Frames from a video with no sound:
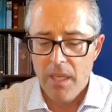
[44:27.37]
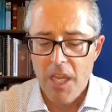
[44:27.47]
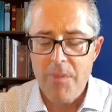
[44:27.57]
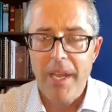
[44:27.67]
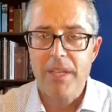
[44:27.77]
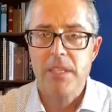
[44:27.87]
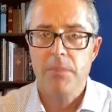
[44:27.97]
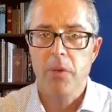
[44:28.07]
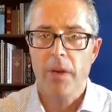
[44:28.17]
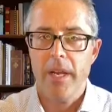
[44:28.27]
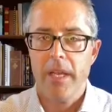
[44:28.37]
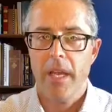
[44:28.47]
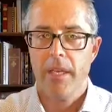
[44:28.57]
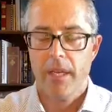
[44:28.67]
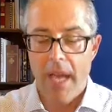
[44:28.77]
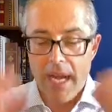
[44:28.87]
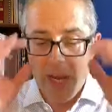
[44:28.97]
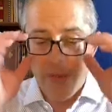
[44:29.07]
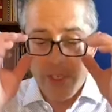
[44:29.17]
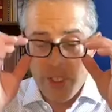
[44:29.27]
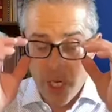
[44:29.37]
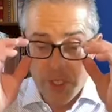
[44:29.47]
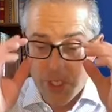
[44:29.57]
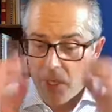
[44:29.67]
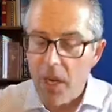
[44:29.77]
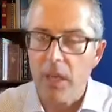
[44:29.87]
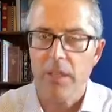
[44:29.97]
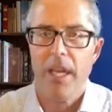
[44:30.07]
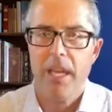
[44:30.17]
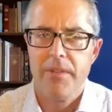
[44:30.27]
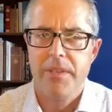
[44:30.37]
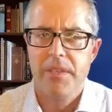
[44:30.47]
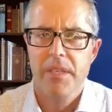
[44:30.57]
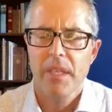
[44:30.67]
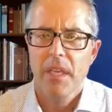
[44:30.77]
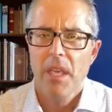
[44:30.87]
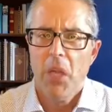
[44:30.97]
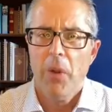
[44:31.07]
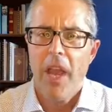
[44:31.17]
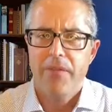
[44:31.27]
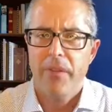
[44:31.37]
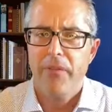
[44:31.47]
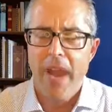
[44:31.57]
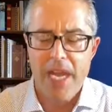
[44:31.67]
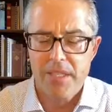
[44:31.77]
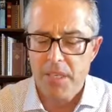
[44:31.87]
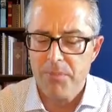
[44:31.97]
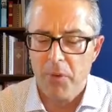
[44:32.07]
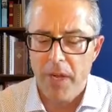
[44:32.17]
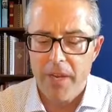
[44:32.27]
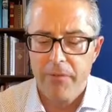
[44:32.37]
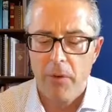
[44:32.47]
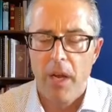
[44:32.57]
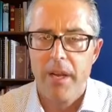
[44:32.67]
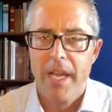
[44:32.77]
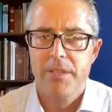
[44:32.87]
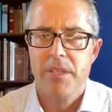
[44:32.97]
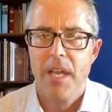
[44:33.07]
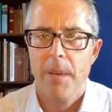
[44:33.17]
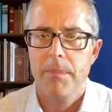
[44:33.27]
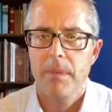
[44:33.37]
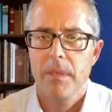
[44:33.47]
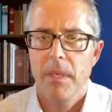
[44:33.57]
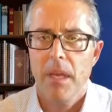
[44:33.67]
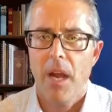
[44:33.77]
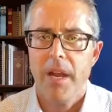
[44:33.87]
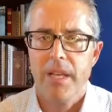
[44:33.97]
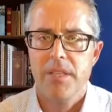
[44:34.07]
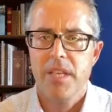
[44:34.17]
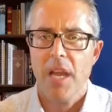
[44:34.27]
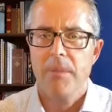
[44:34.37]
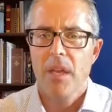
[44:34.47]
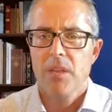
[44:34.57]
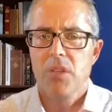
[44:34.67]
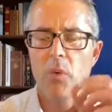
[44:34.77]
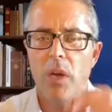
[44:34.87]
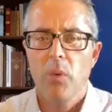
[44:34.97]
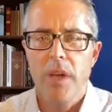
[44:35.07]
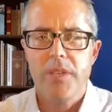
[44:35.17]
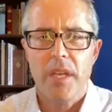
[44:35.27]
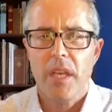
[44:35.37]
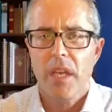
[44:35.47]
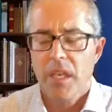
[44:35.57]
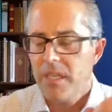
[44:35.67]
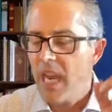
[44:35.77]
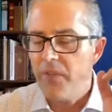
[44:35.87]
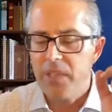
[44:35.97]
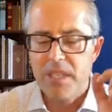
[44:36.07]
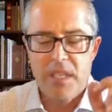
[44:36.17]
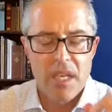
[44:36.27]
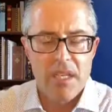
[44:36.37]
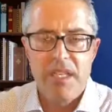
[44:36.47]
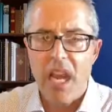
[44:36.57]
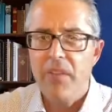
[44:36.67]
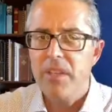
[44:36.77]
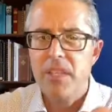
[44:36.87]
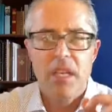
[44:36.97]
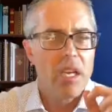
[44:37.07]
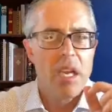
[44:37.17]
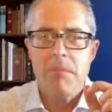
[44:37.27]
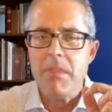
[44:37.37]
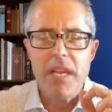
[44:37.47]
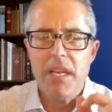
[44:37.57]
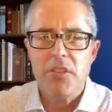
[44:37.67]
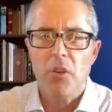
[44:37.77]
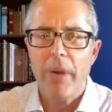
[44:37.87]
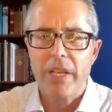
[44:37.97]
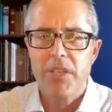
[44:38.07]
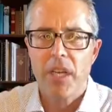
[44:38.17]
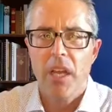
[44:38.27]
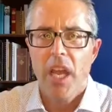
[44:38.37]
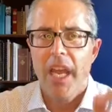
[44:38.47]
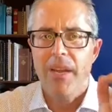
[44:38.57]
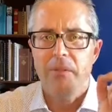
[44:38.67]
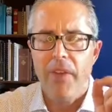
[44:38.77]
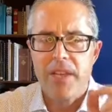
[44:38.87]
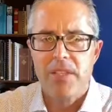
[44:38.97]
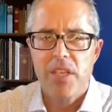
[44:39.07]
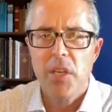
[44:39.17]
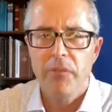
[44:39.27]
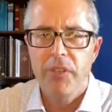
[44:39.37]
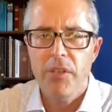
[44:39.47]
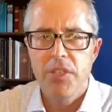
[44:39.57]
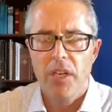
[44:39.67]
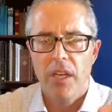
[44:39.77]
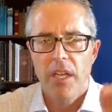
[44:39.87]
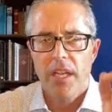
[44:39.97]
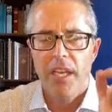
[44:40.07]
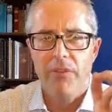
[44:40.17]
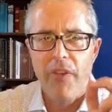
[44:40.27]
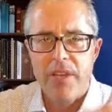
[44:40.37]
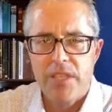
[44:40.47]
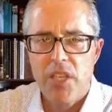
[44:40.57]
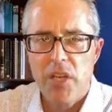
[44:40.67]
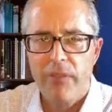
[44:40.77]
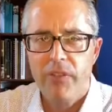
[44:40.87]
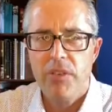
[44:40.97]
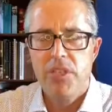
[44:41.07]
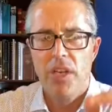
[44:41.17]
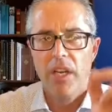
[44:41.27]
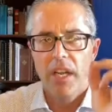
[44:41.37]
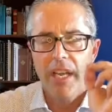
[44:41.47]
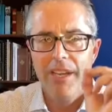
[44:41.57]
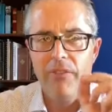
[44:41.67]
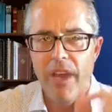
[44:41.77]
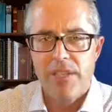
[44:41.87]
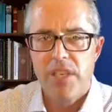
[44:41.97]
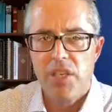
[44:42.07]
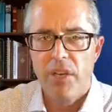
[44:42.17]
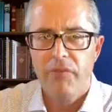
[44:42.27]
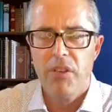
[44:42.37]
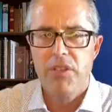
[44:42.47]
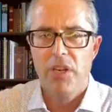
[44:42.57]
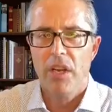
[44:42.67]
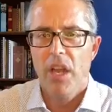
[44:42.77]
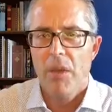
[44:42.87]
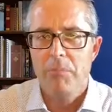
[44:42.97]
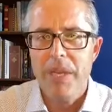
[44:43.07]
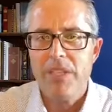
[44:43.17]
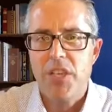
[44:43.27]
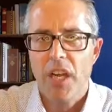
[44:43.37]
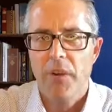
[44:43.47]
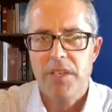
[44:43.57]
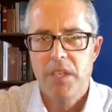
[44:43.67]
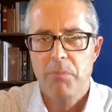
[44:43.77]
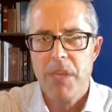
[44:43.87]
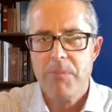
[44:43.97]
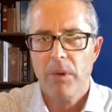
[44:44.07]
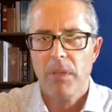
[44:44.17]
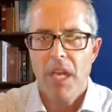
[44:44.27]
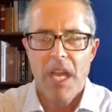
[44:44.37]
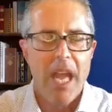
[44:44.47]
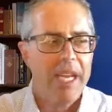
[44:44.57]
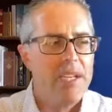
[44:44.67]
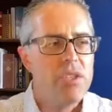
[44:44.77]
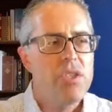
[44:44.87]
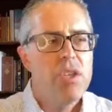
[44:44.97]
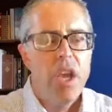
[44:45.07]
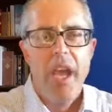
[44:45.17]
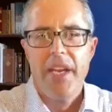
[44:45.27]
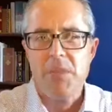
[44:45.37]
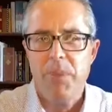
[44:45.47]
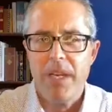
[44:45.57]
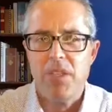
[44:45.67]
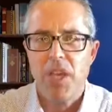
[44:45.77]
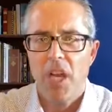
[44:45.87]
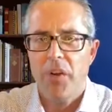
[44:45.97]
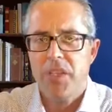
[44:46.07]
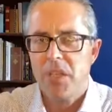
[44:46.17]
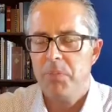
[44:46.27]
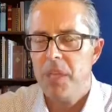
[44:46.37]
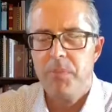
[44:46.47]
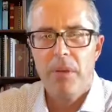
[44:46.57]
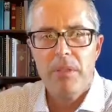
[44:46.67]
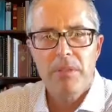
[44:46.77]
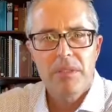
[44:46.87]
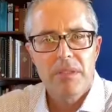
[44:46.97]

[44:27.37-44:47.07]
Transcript: He begins to pray again. At every juncture in our lives, we have to fast and pray for our next step. Our next step. So what was it? David's David's Immediate direction invest in your future, invest in your future, invest in your future. Be generous to people. And he's, and he's being generous to people.